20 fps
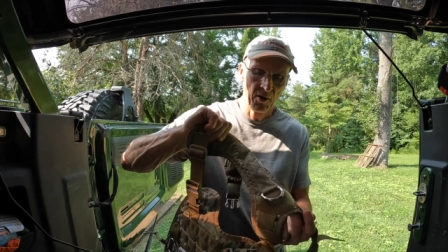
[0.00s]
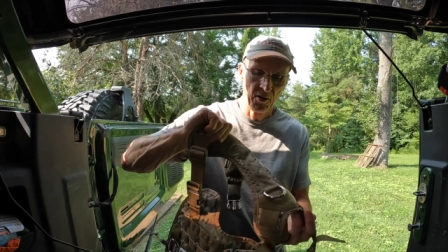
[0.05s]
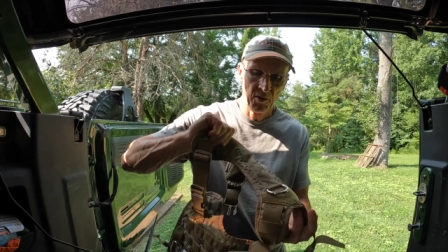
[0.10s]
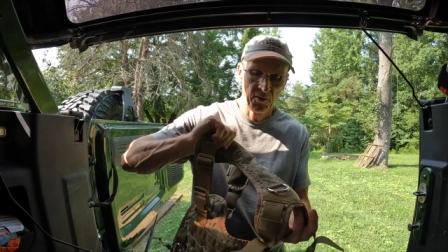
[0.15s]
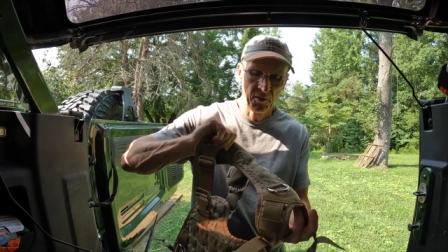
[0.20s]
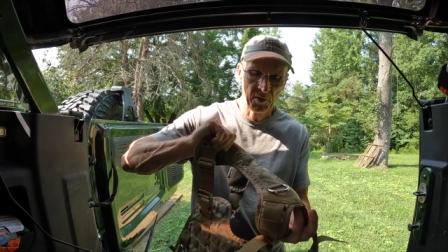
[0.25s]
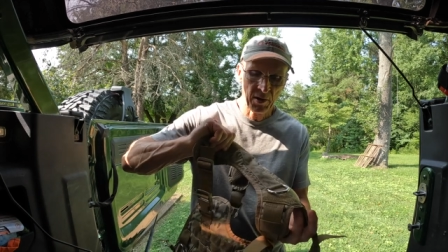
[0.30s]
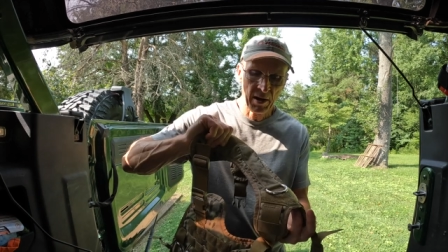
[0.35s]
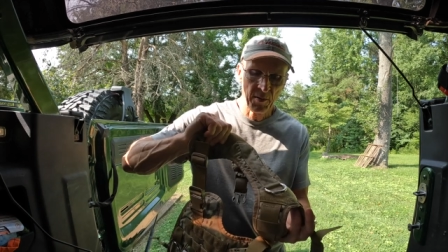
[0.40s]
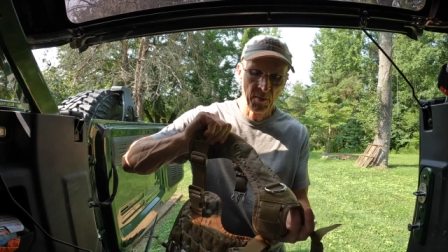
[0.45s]

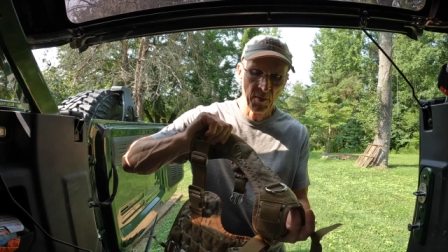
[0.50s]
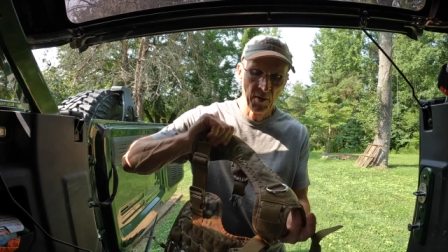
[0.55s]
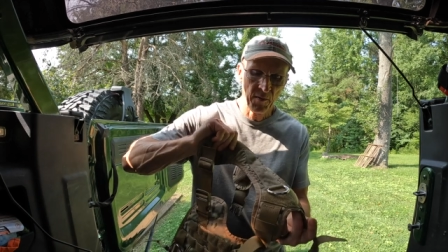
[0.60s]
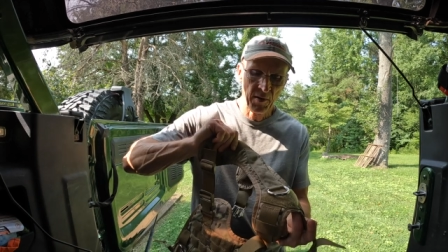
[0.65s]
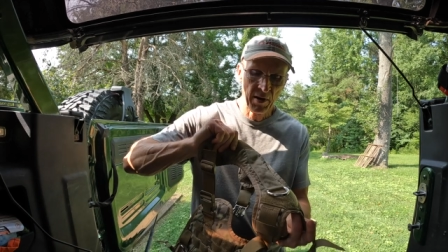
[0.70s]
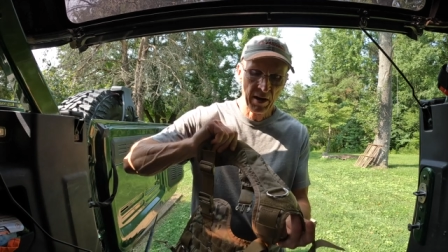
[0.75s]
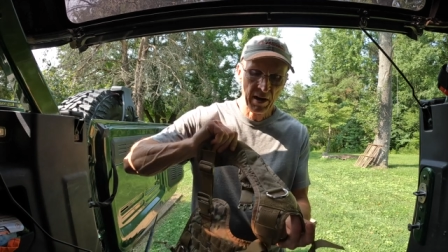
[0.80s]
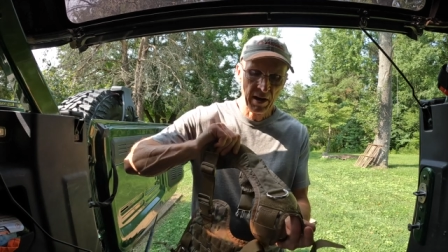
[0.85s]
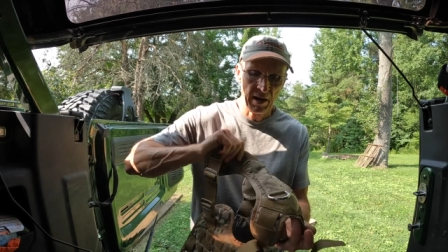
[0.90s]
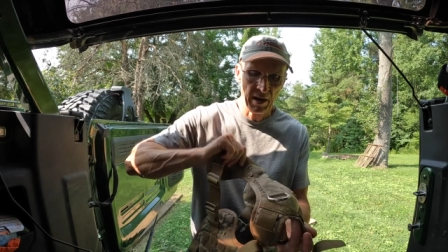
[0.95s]
you've seen my
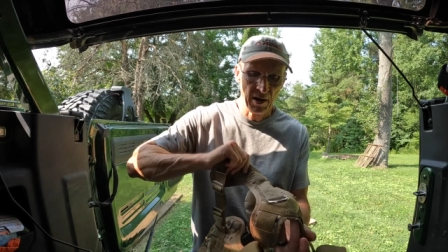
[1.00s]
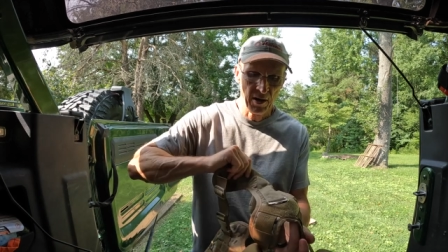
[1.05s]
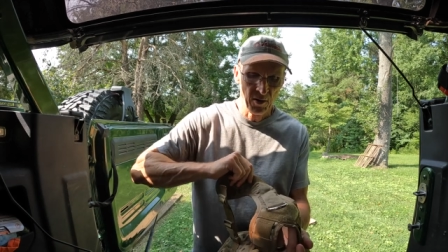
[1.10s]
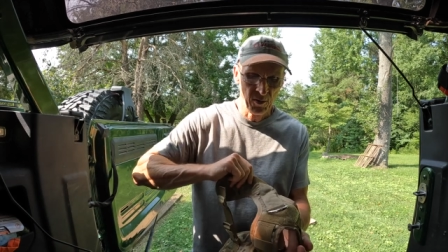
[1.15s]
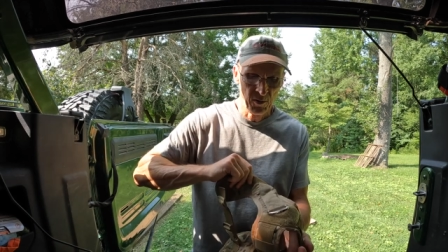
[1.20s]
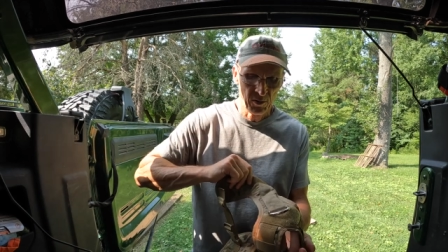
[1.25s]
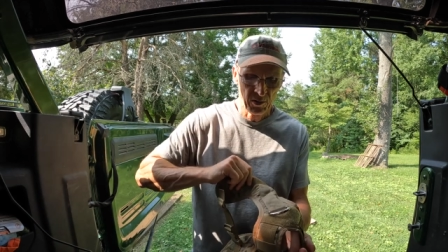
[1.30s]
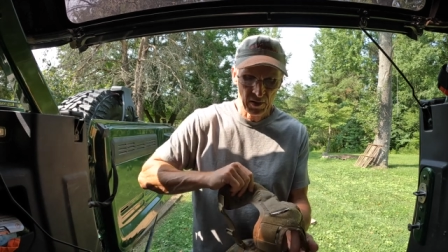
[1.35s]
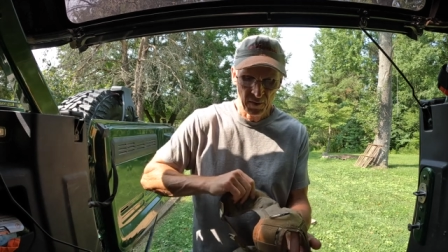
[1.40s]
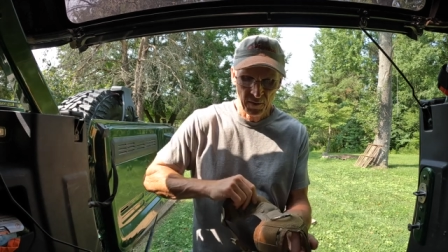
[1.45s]

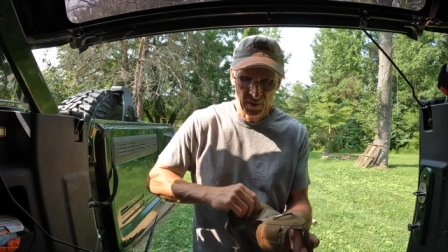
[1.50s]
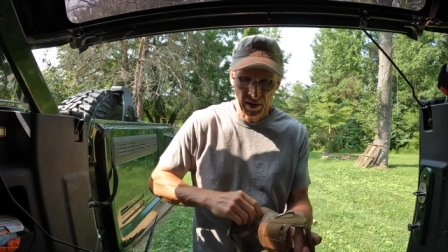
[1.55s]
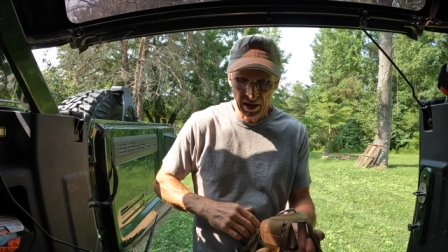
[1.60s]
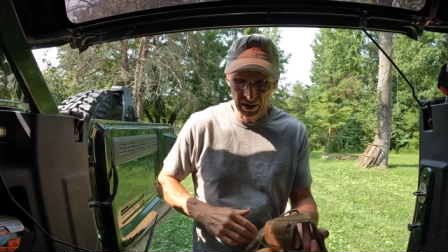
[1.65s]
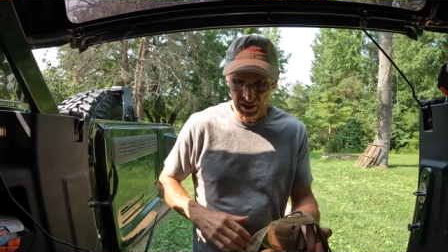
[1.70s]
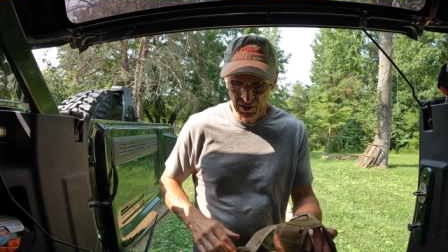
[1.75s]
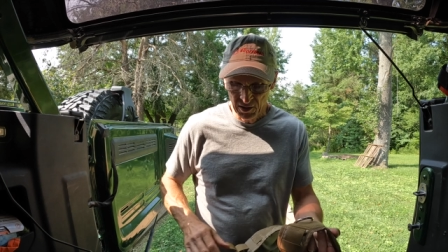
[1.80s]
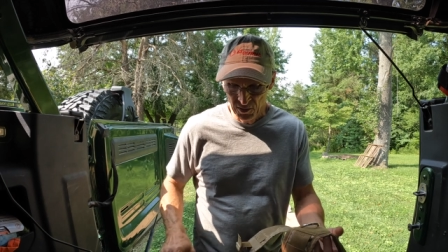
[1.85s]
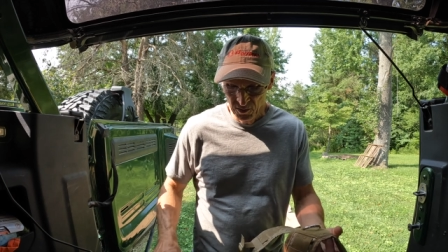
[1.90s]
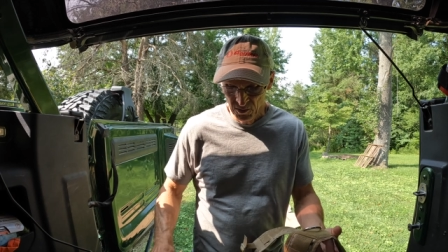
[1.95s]
videos, I've
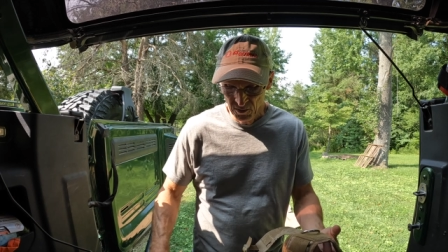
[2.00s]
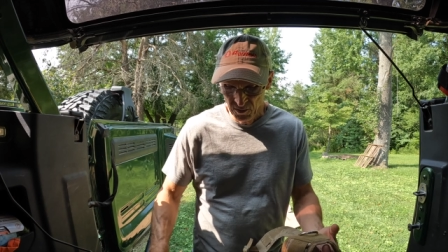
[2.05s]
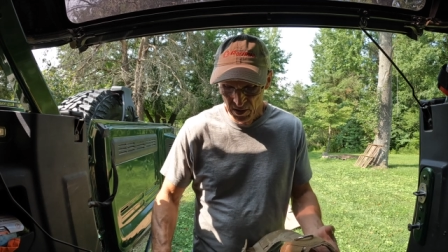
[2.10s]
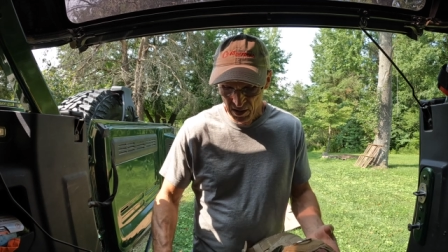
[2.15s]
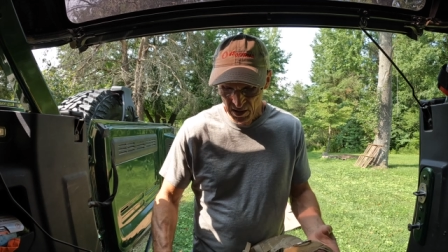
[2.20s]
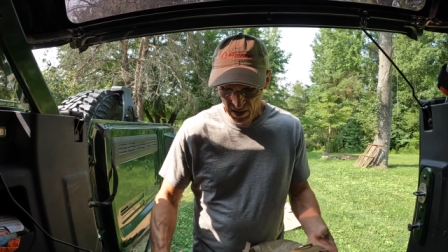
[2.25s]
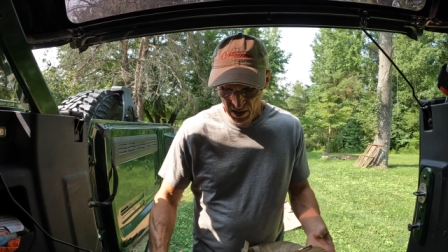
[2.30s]
got two